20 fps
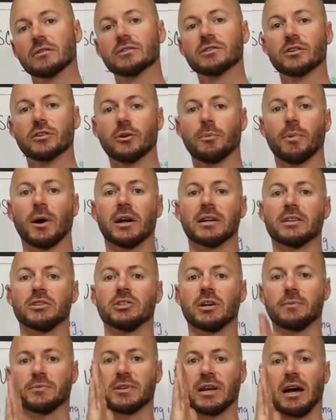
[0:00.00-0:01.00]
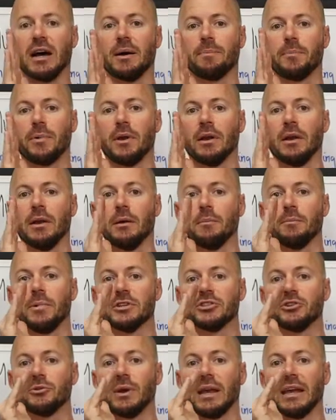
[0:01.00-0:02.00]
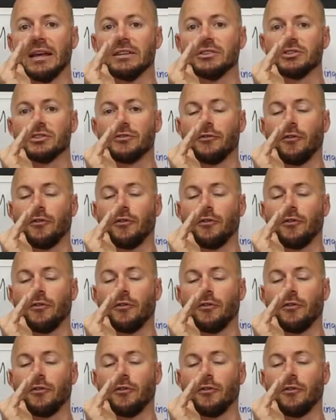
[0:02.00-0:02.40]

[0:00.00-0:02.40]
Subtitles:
So your body jumps up, but you hinge